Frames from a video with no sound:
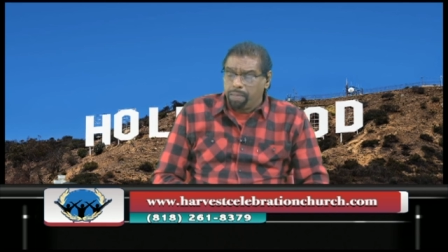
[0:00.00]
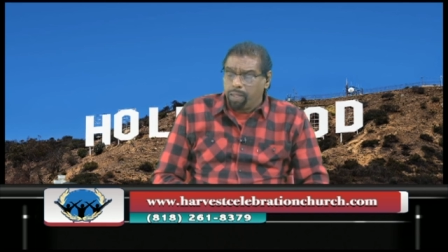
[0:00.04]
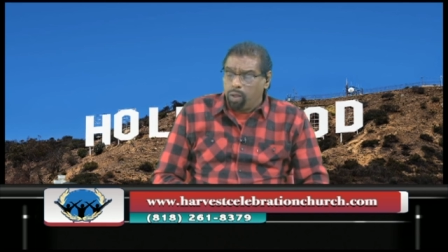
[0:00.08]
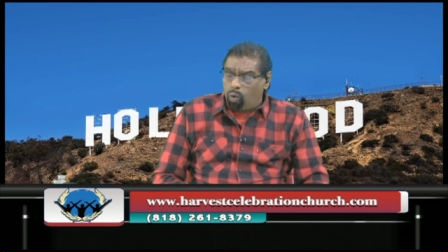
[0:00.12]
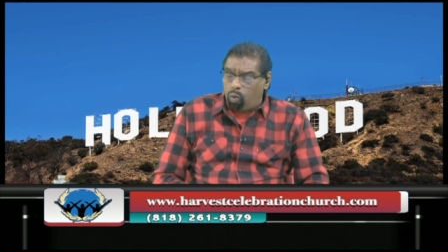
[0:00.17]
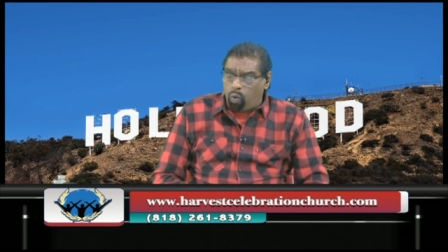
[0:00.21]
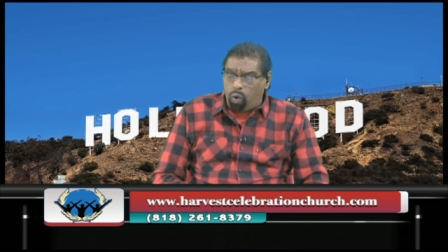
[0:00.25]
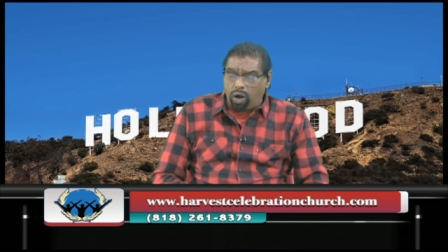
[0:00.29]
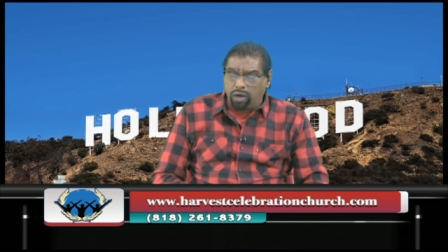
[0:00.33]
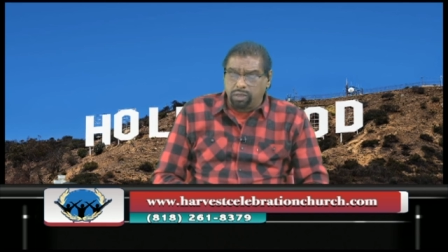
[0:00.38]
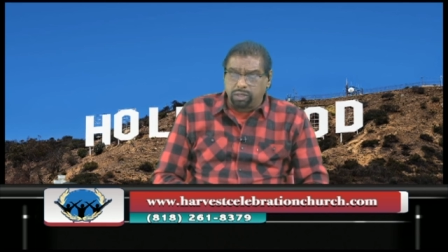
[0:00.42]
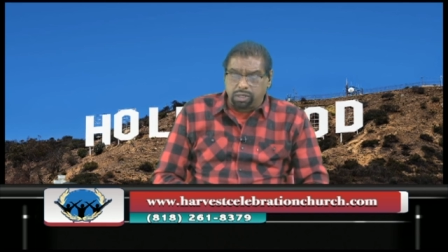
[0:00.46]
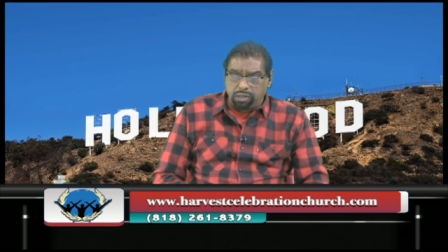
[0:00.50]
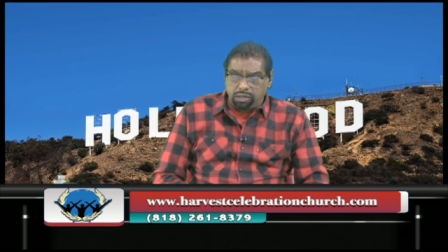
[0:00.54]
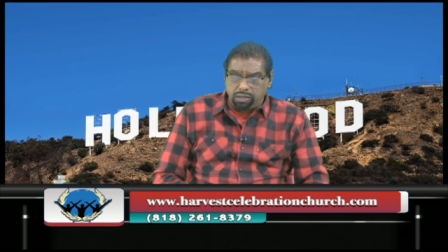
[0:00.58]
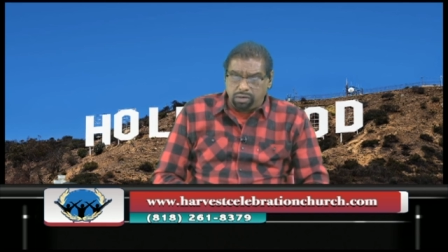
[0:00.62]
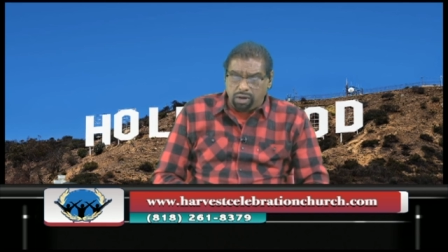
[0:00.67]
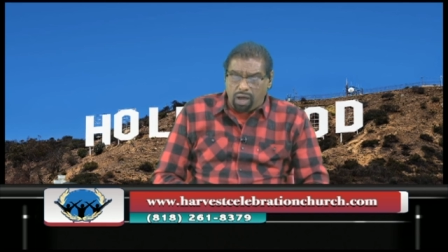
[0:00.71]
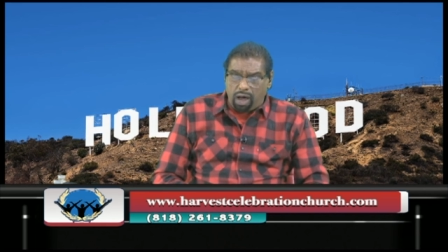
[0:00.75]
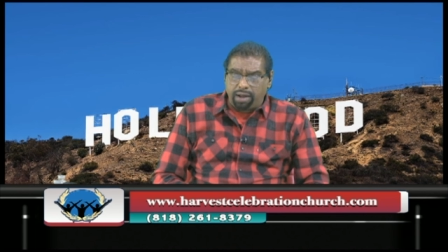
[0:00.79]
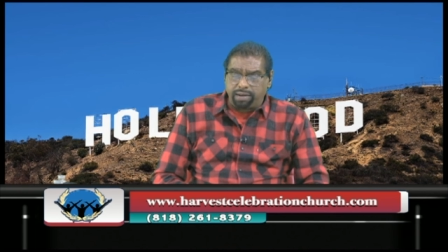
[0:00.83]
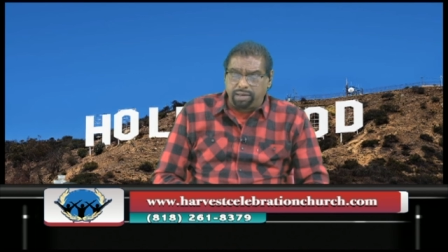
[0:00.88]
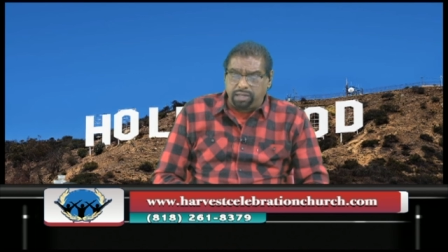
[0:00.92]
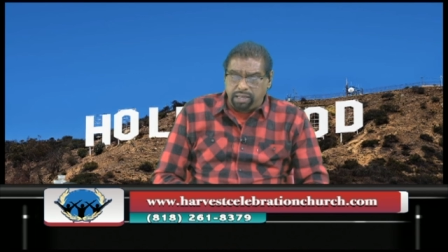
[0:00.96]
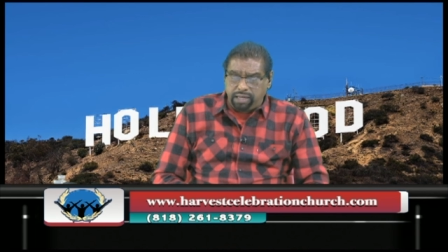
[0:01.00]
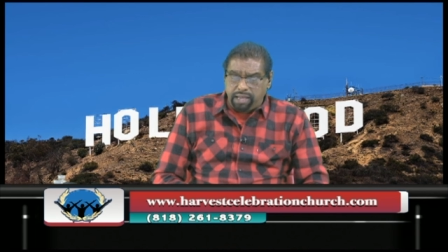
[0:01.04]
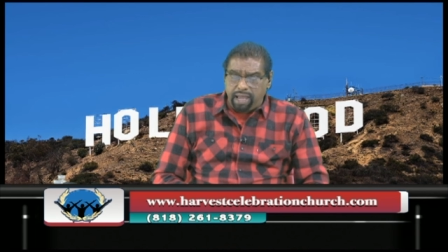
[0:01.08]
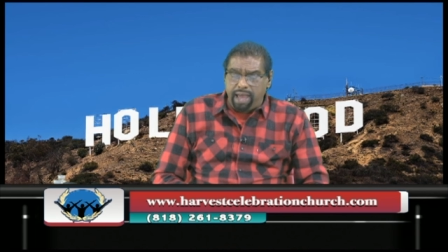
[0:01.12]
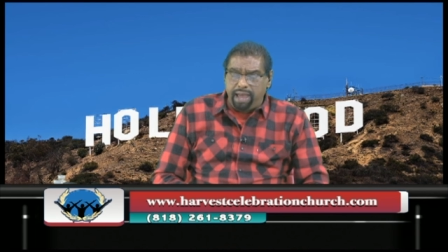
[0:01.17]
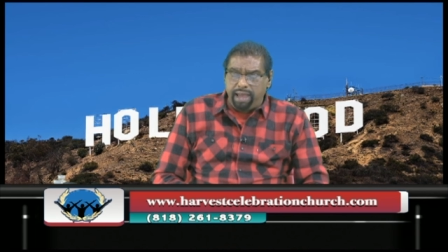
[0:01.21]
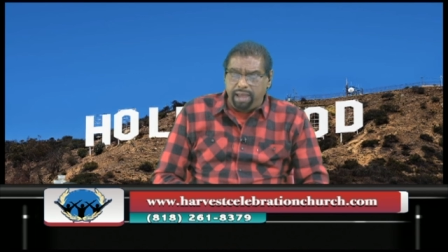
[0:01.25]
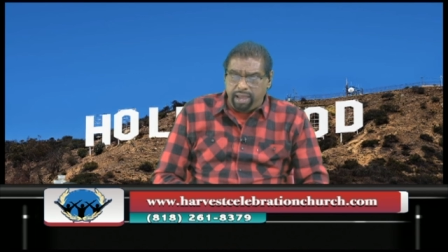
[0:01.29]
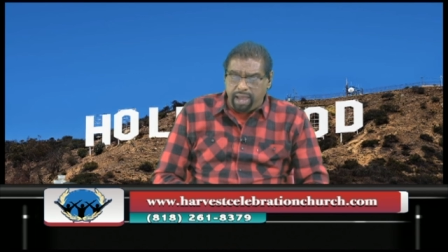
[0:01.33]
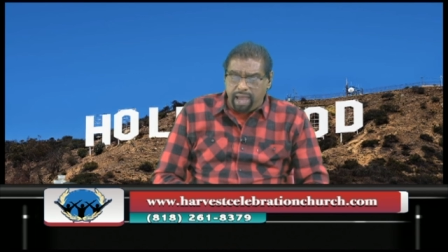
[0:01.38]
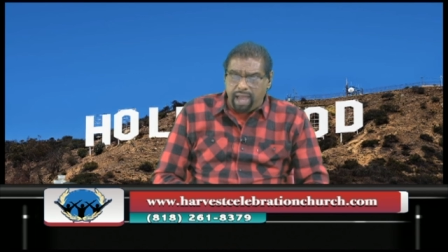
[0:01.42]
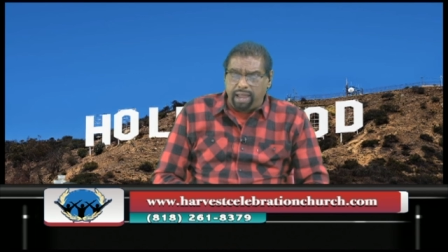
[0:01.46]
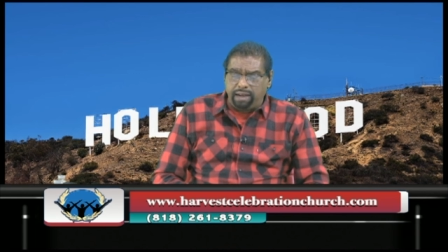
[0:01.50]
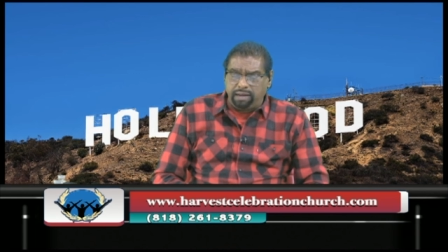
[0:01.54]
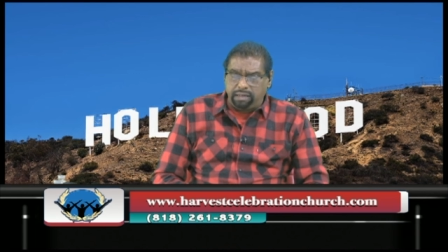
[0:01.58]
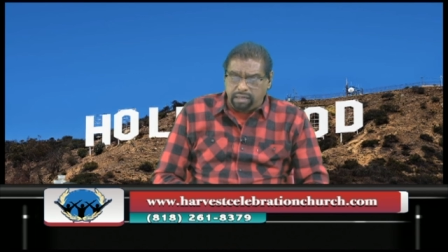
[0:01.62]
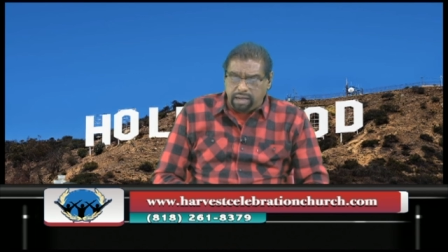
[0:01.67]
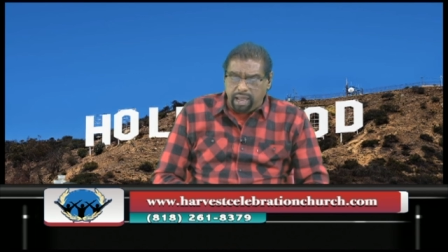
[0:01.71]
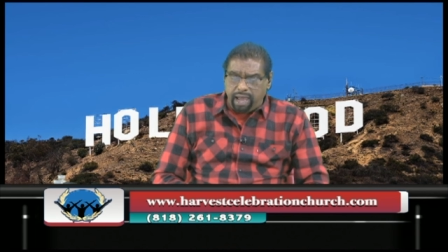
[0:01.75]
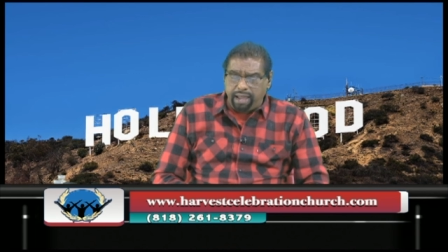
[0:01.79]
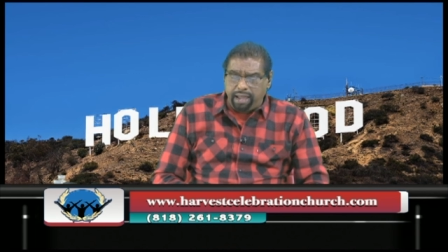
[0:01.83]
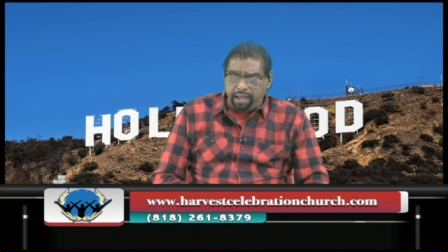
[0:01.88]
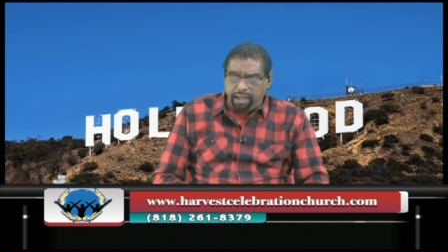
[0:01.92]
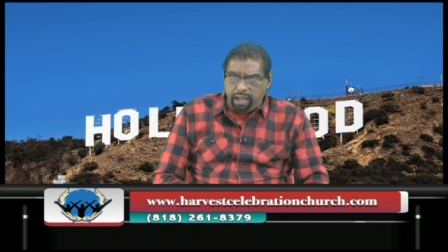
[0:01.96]
was not yea and
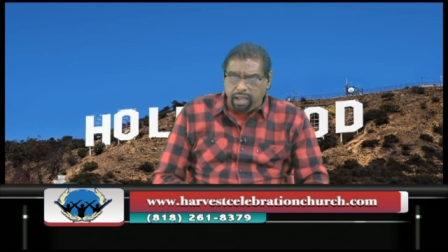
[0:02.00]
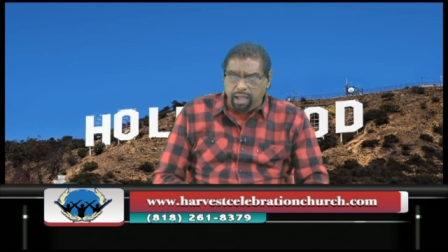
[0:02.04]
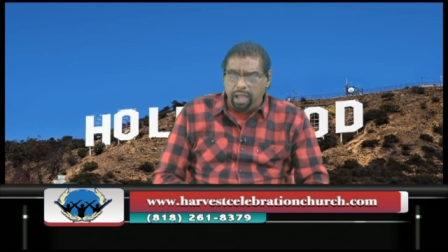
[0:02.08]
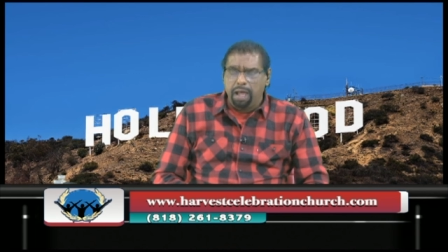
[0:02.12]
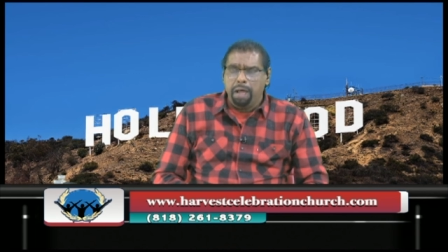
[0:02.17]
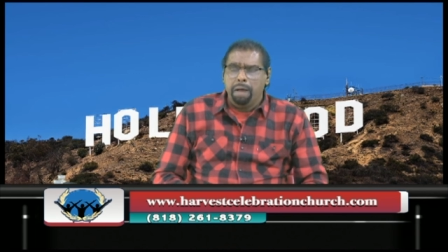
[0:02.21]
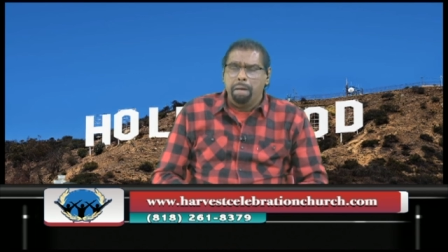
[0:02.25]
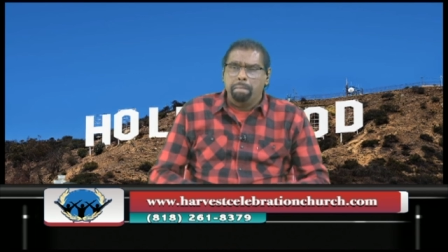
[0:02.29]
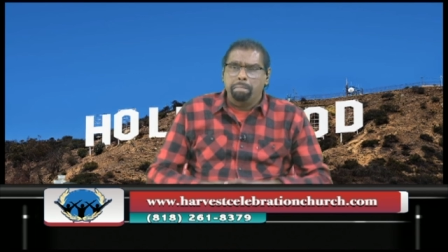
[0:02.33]
nay,